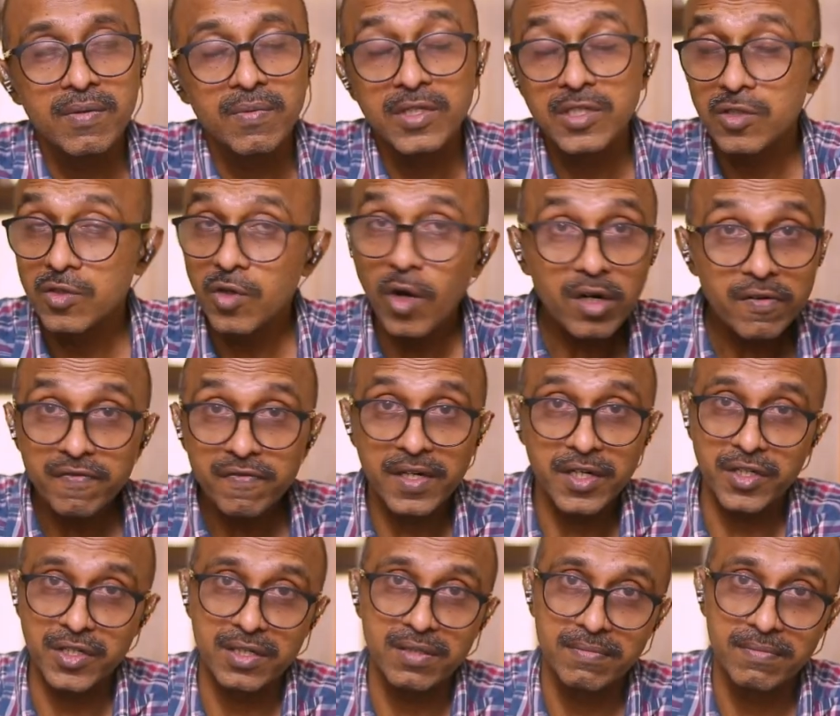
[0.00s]
It's not a
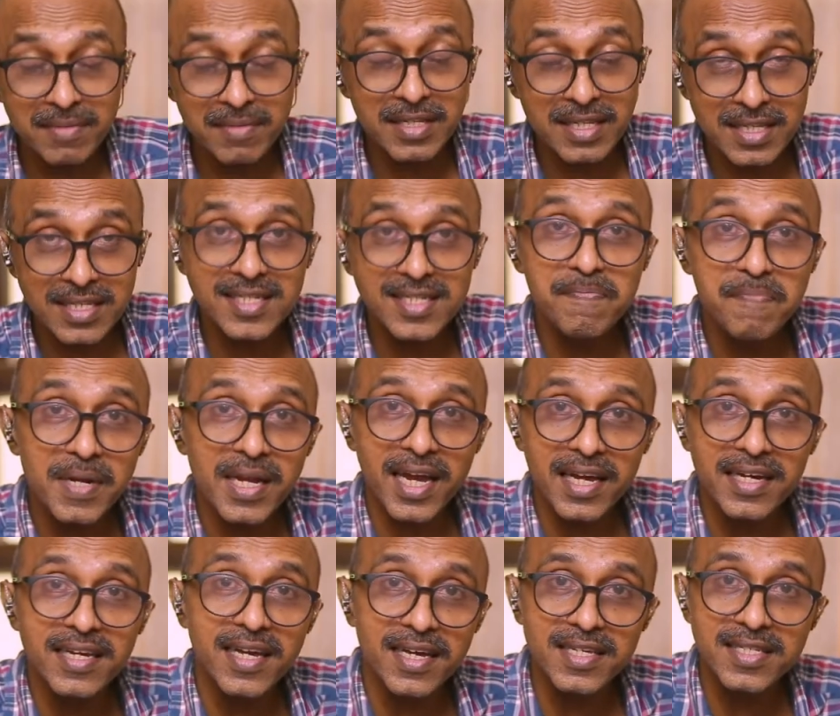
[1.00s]
function. The simple
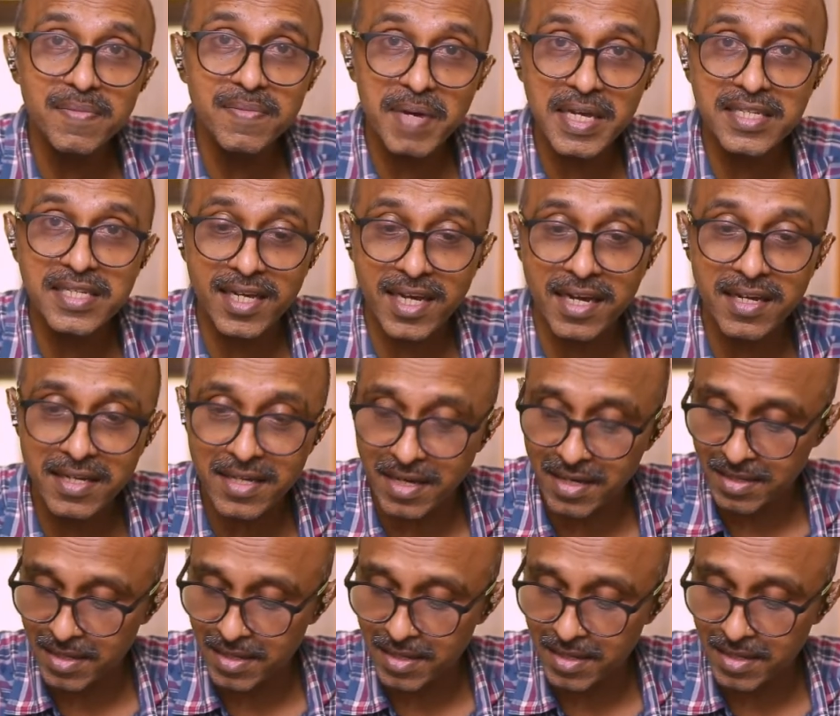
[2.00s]
idea is the basic idea.